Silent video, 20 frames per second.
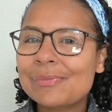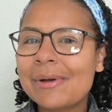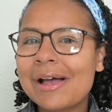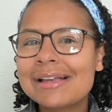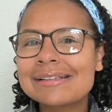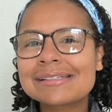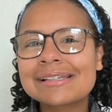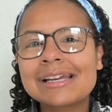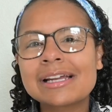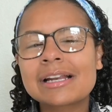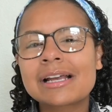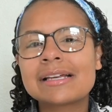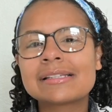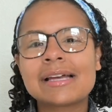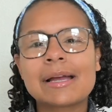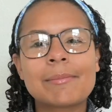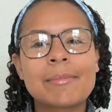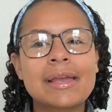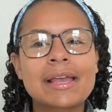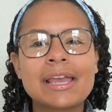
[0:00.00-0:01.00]
basket because
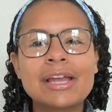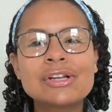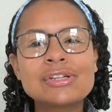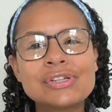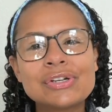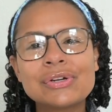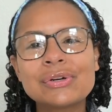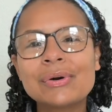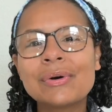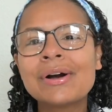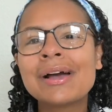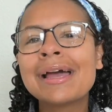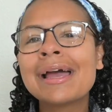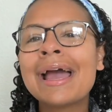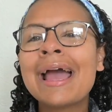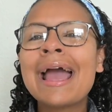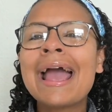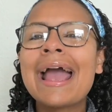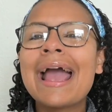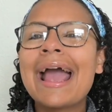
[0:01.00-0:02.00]
I'm making two
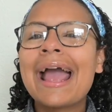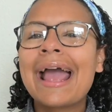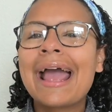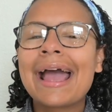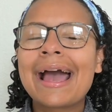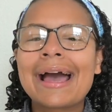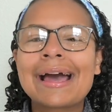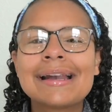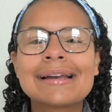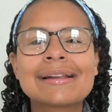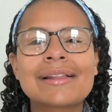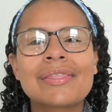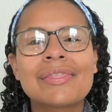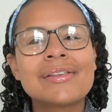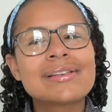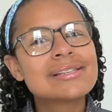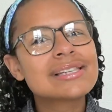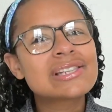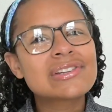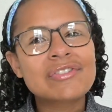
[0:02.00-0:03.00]
and
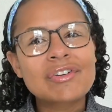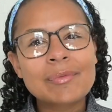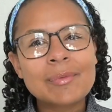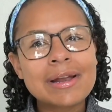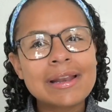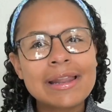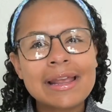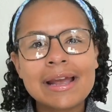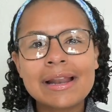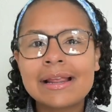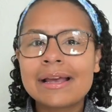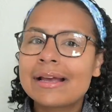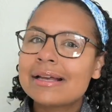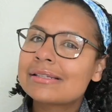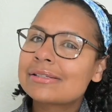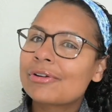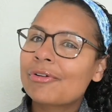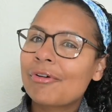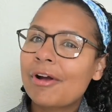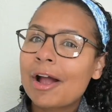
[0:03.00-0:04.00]
this is for my
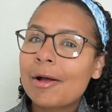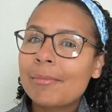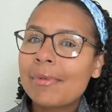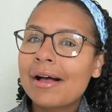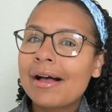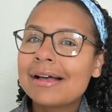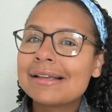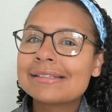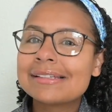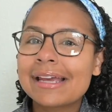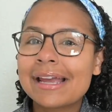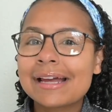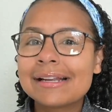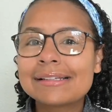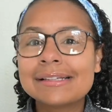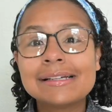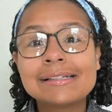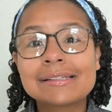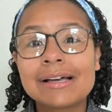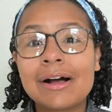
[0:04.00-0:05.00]
nannies, grandmas,
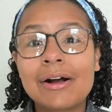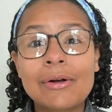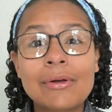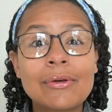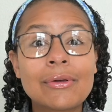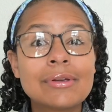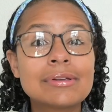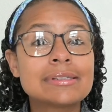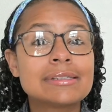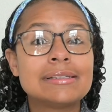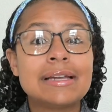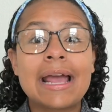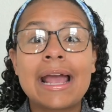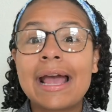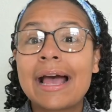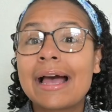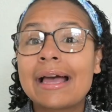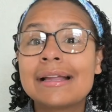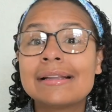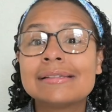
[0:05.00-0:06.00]
aunties, uncles,
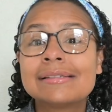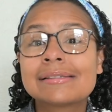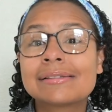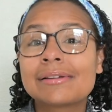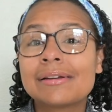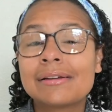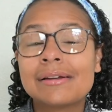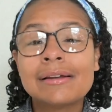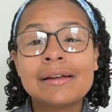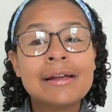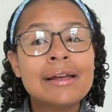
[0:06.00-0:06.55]
dads,